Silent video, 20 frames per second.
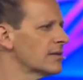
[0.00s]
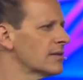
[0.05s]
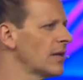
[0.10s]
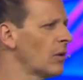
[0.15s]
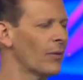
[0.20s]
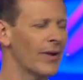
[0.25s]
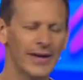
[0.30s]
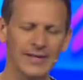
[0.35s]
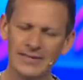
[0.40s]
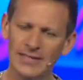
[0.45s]
Now,
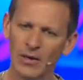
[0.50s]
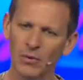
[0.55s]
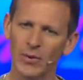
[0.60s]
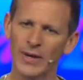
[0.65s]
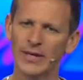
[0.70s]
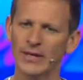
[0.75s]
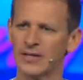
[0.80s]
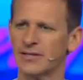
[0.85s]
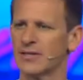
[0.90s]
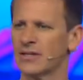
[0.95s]
when I say
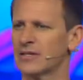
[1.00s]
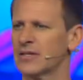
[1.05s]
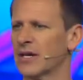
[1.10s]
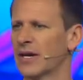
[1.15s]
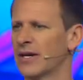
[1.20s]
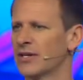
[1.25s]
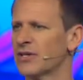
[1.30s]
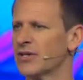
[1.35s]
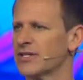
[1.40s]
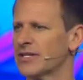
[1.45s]
weaknesses, can
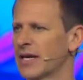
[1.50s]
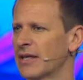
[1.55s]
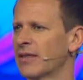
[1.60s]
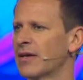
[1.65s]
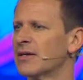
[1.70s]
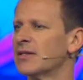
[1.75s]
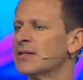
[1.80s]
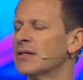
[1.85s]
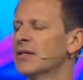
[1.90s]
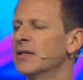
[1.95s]
I just say
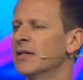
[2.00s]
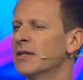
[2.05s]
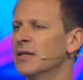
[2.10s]
this?